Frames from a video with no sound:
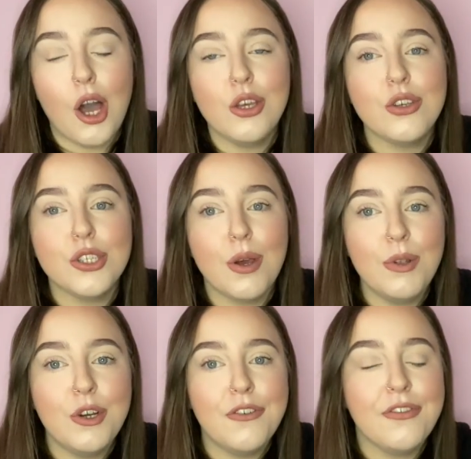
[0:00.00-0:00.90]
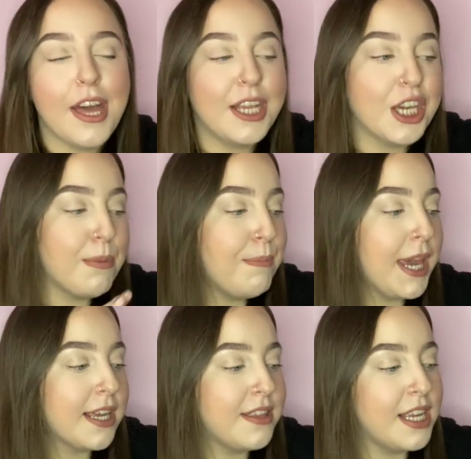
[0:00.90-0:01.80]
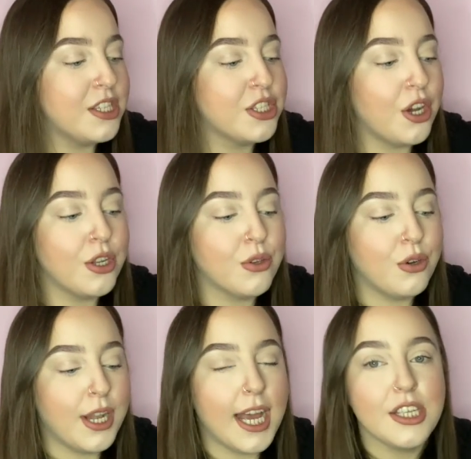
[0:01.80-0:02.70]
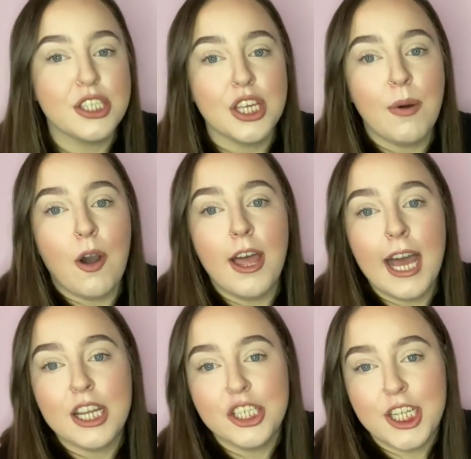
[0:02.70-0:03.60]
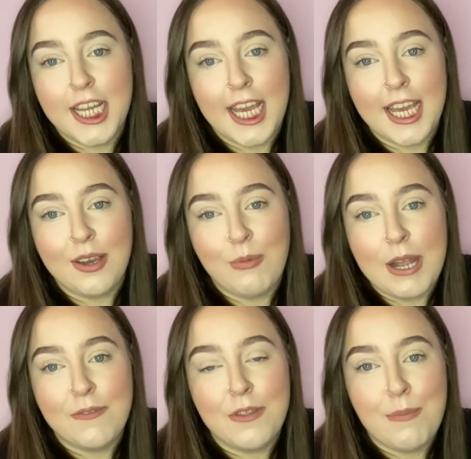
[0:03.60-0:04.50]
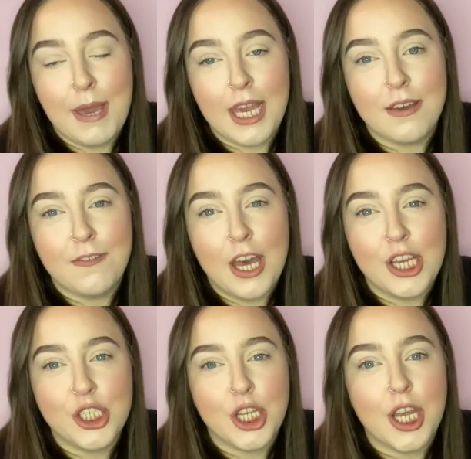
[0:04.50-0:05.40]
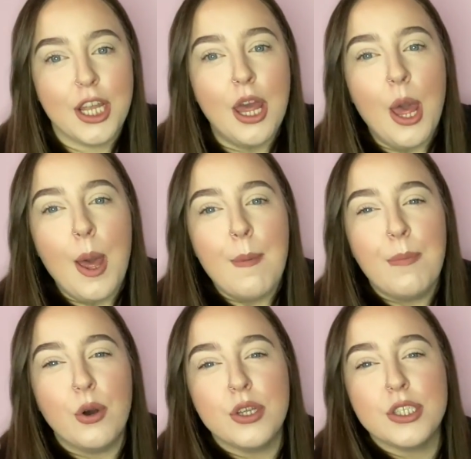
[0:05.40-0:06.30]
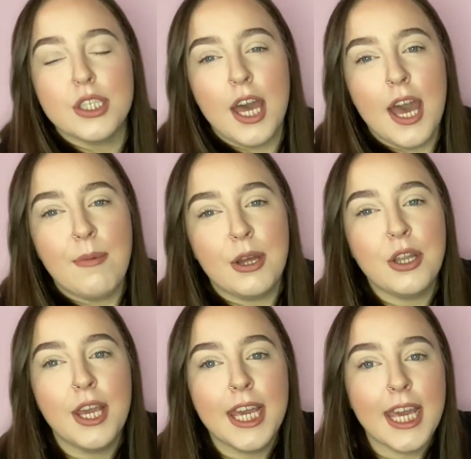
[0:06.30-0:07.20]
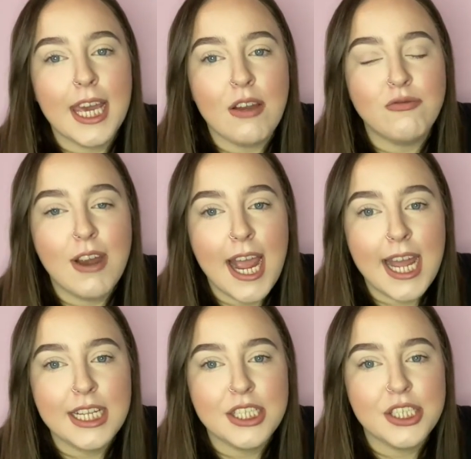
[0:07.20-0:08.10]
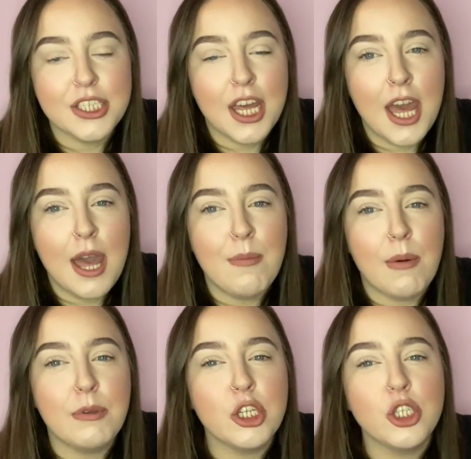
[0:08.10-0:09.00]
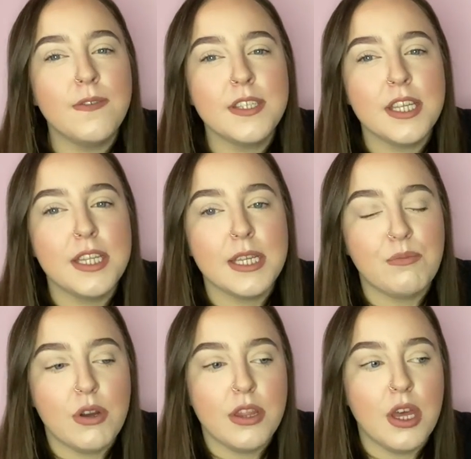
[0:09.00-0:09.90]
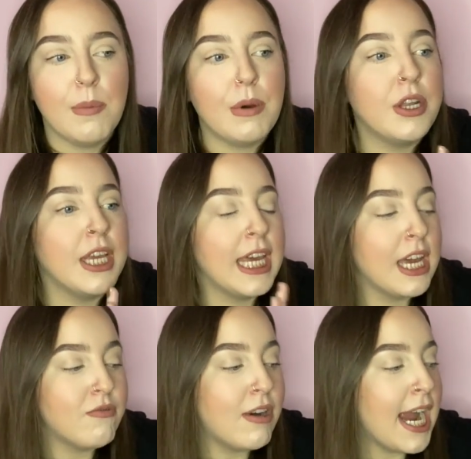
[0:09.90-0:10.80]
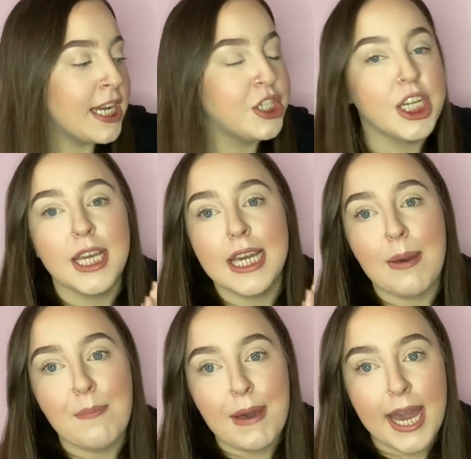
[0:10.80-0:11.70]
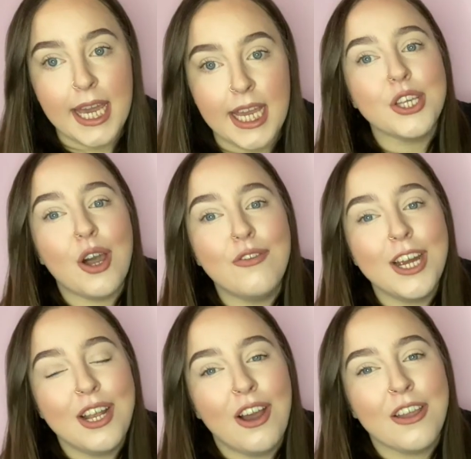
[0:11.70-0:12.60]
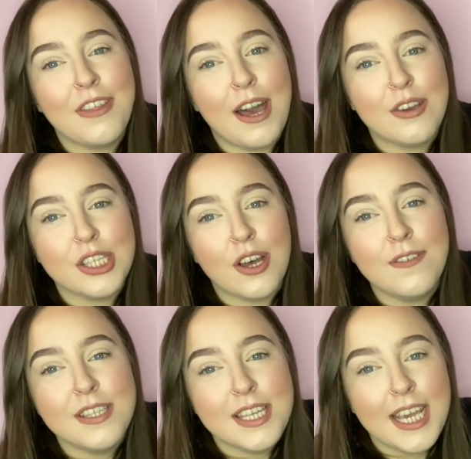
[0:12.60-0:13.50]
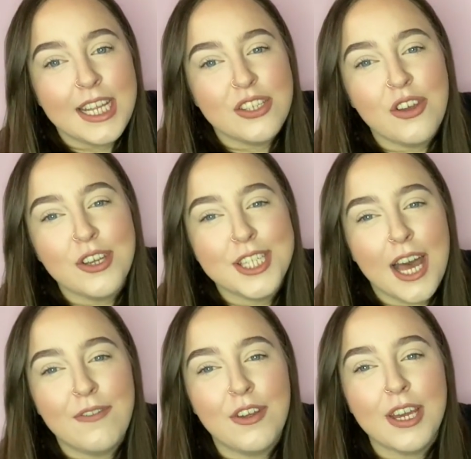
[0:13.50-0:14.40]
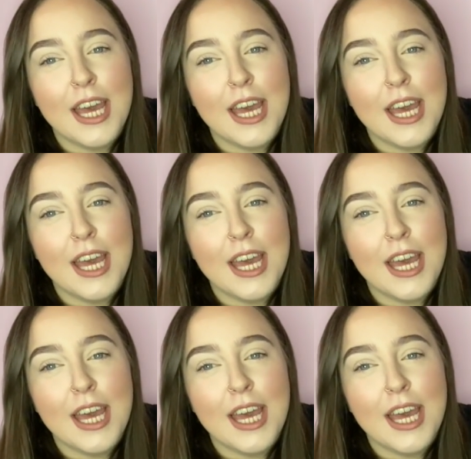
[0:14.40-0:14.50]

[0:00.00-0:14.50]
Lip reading: also love that you can pick the inside colour. So I actually went for the pink version, but I know you can get red. I'm not sure if it's in this print now, but I know you can get red, you can get beige. I really like that because obviously it's nice to have like